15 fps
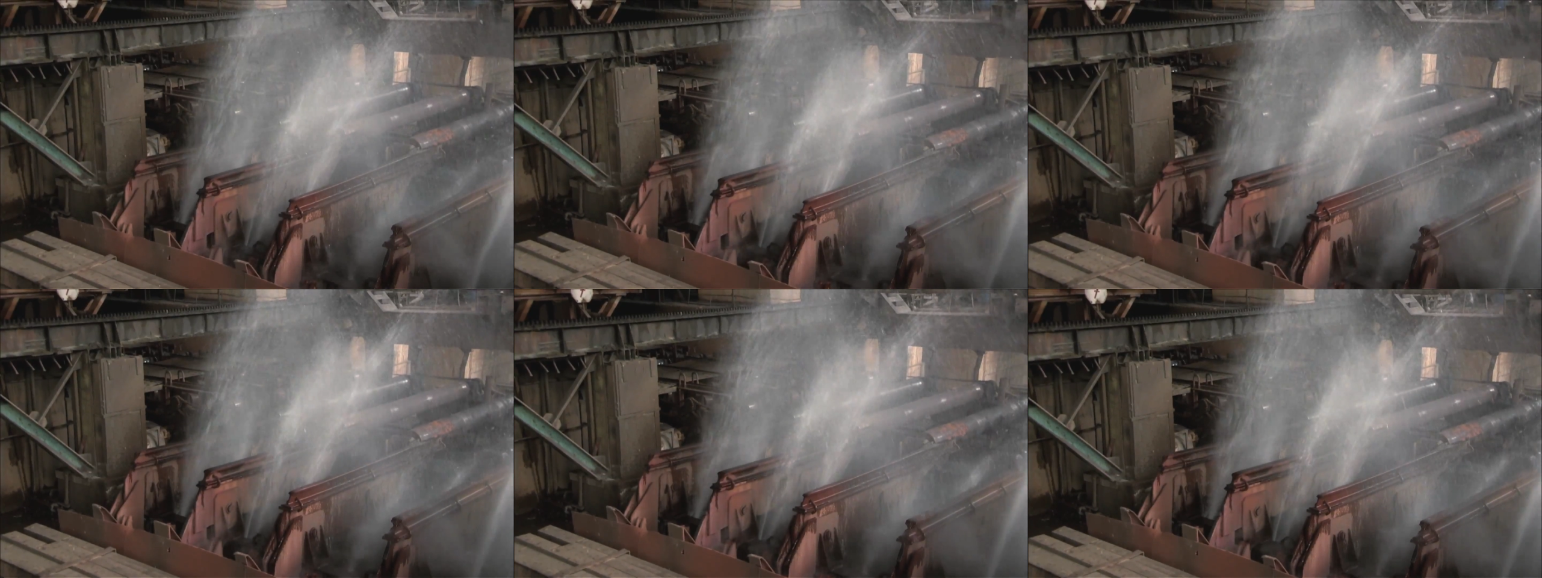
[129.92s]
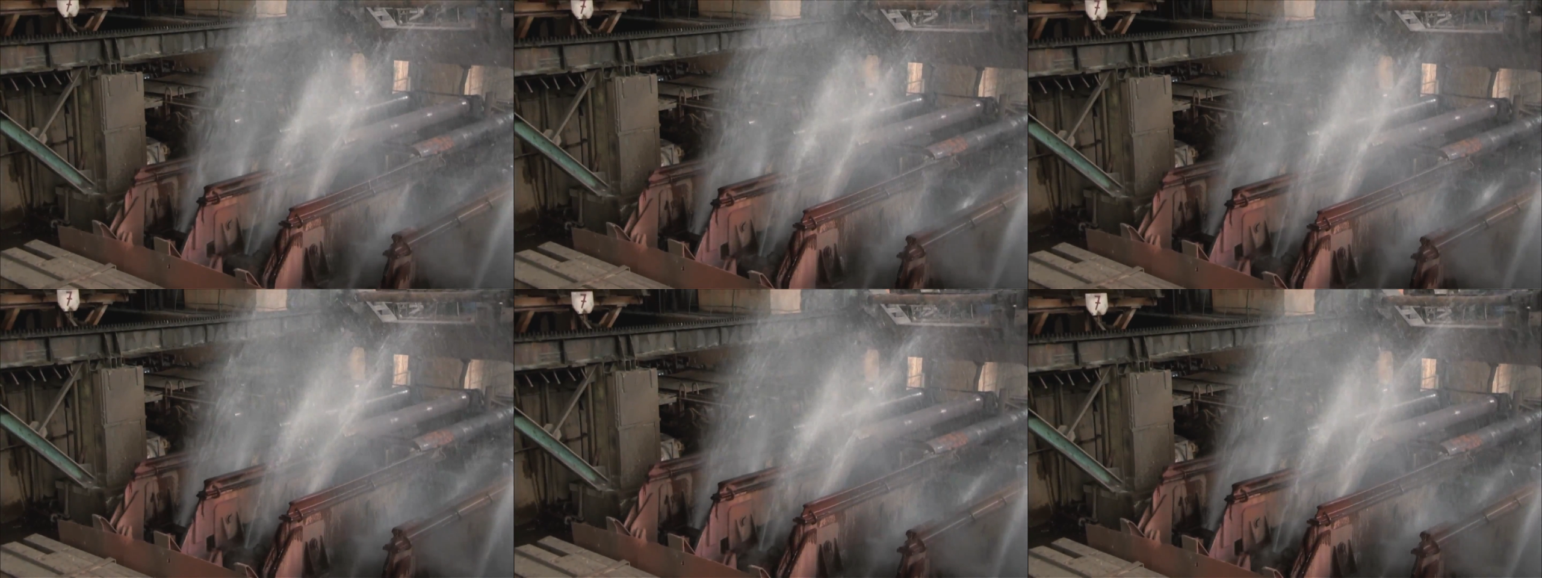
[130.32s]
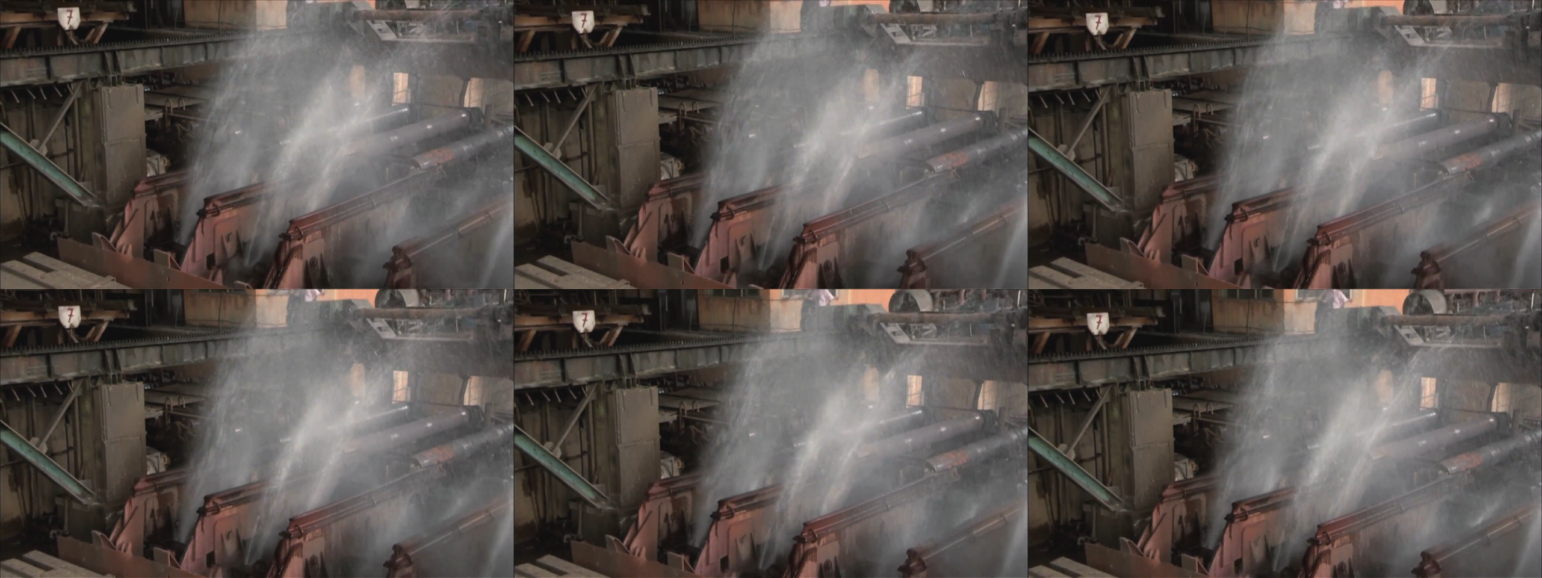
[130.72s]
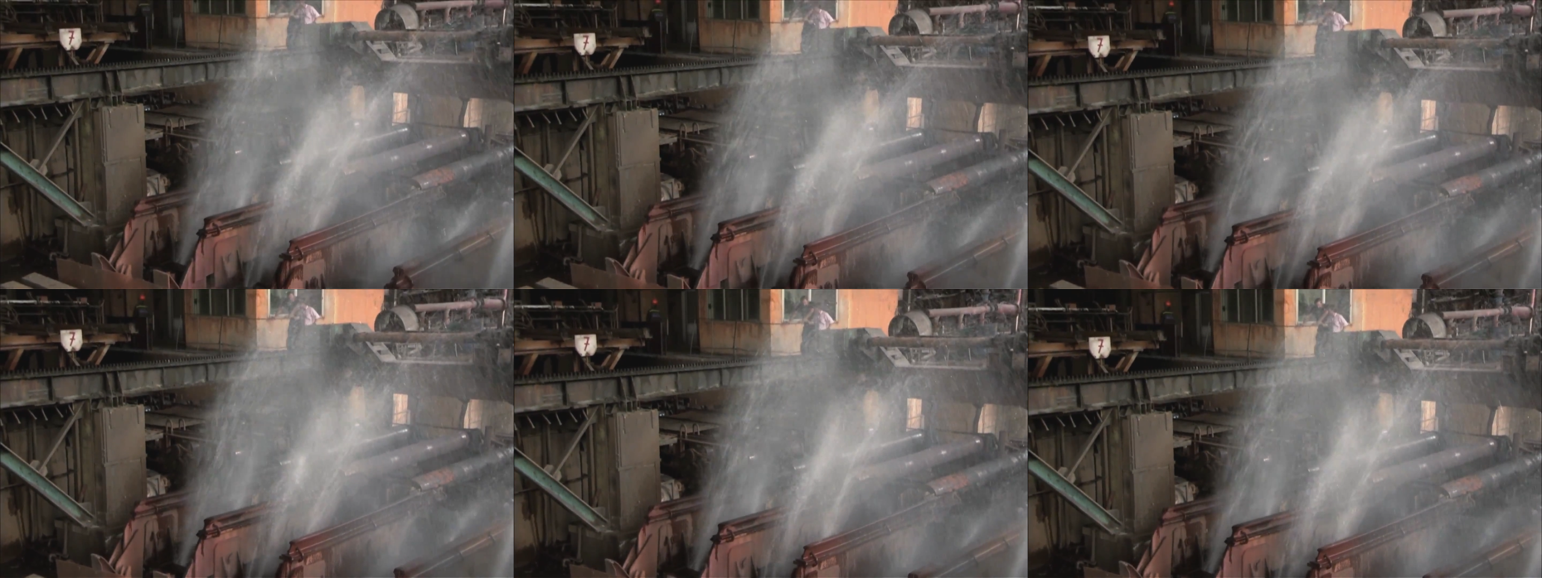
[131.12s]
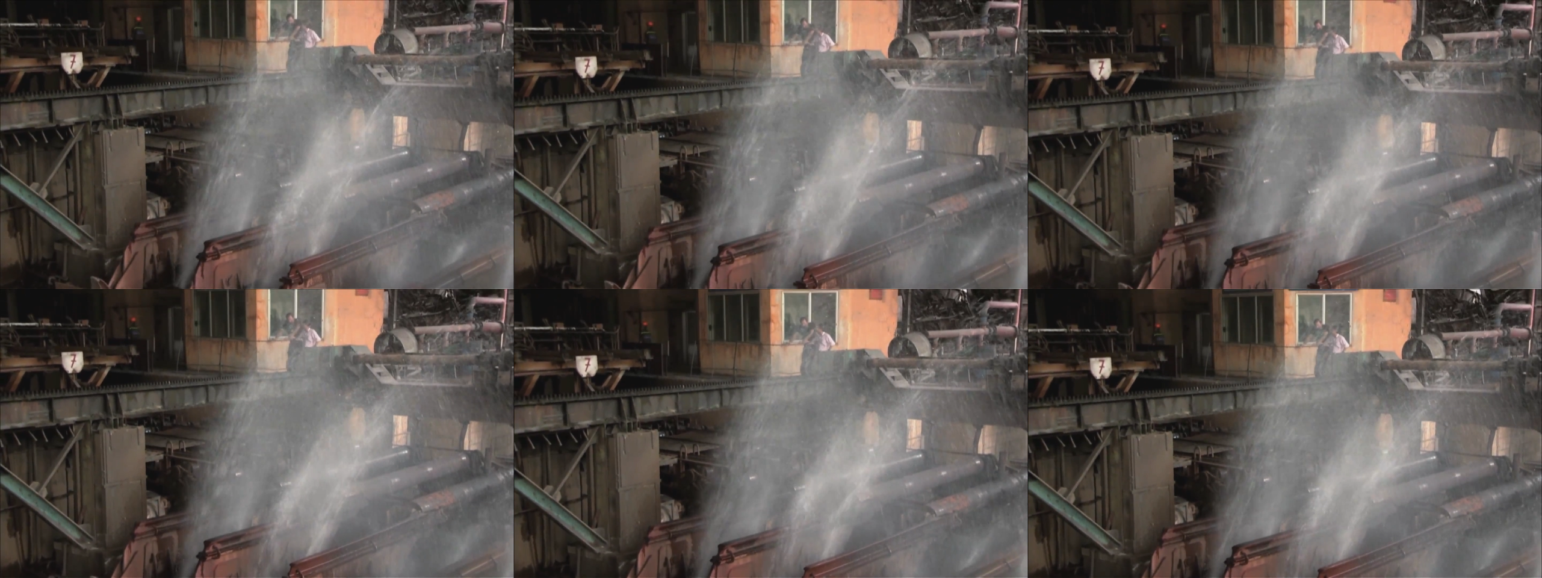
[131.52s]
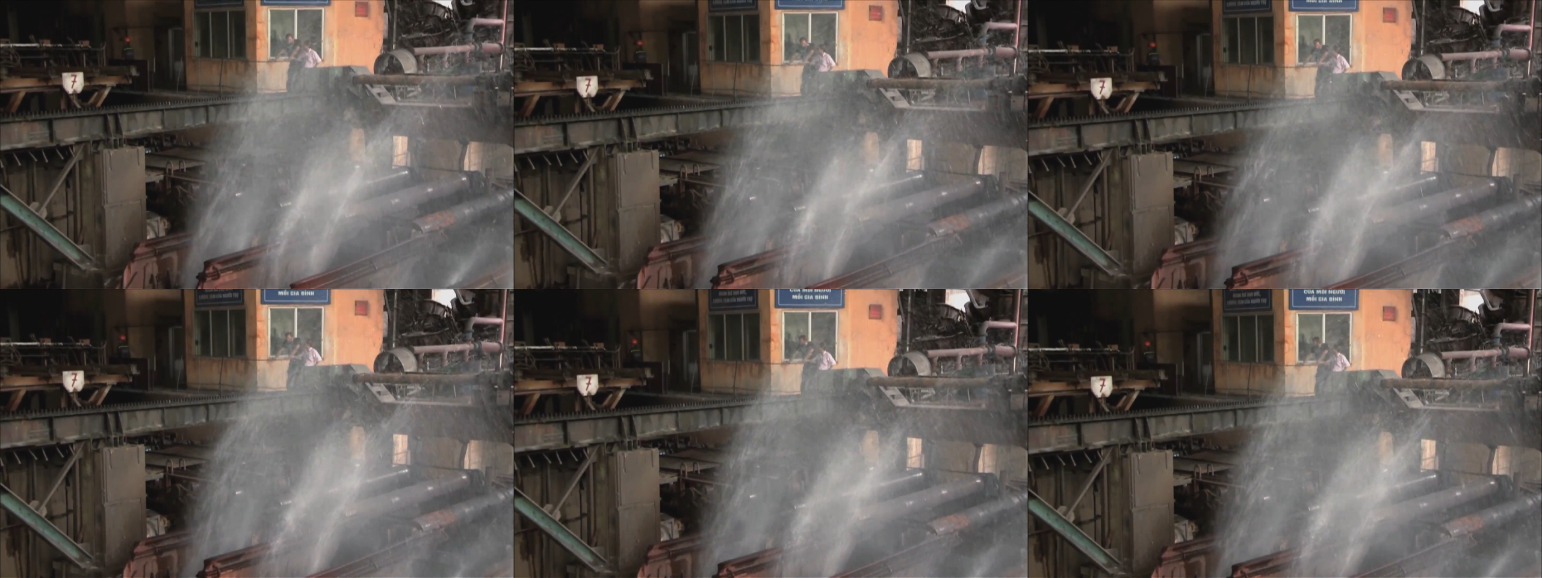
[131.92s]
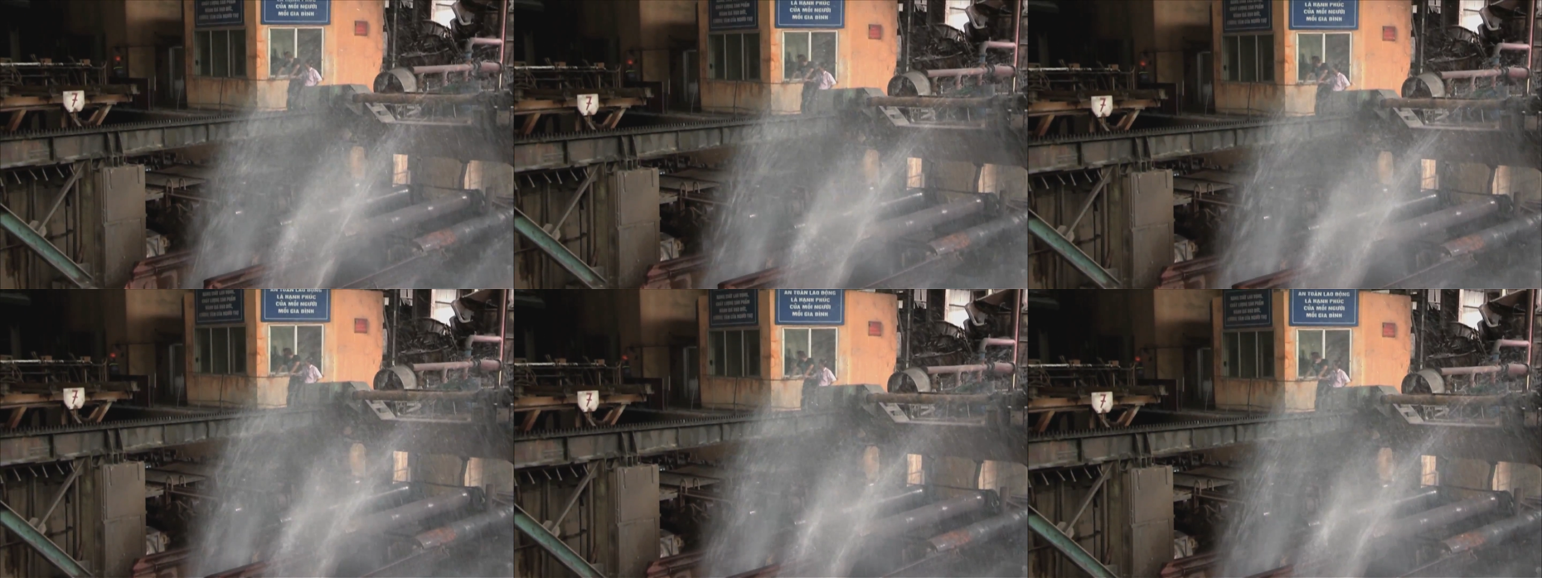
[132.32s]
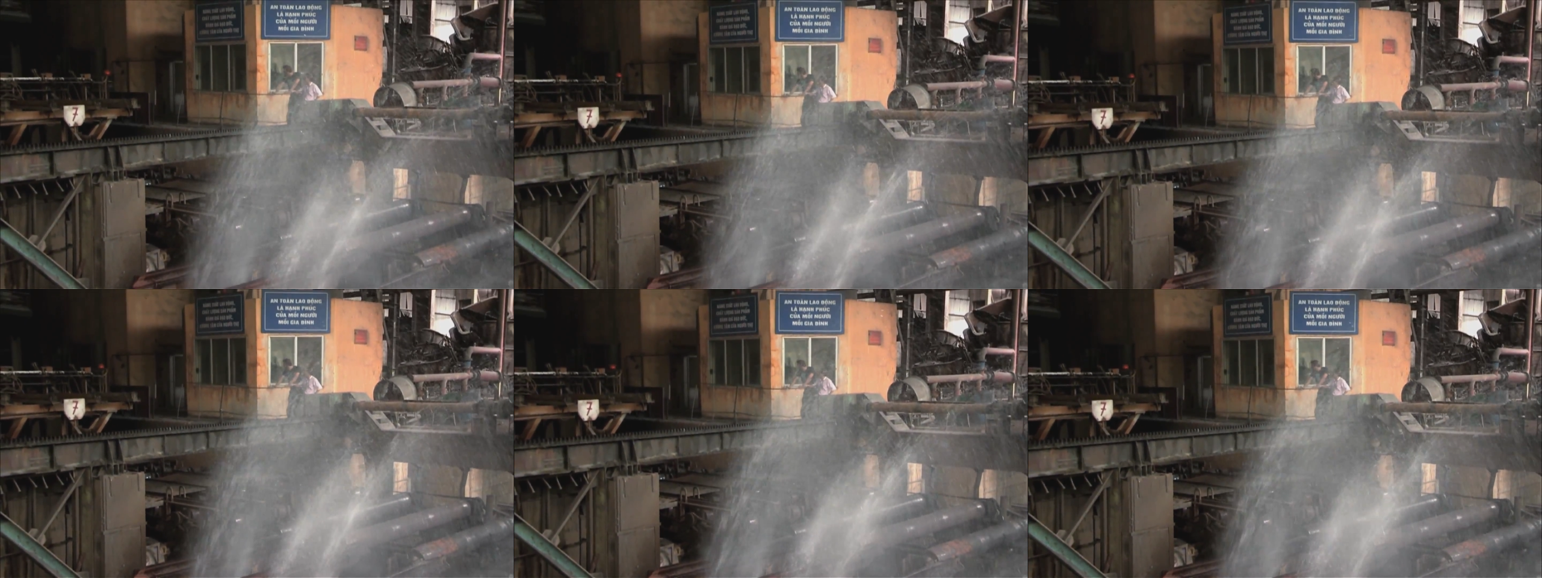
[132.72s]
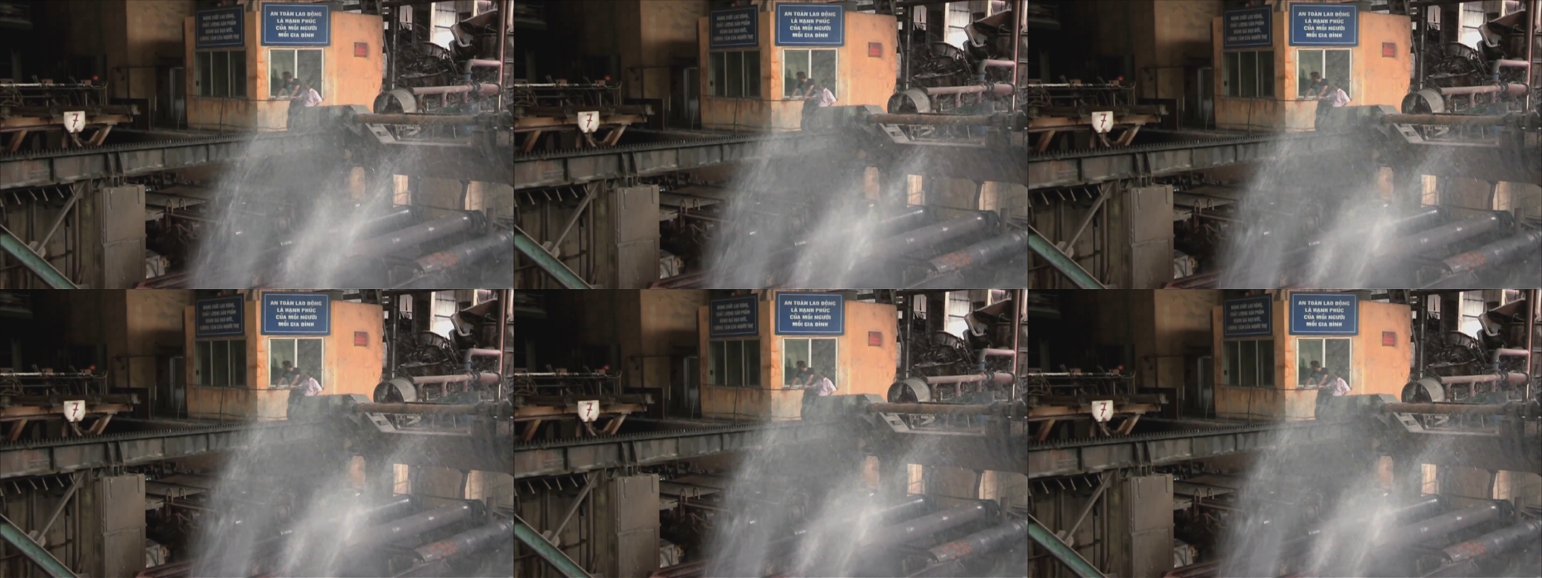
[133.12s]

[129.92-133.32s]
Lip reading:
(no speaker visible)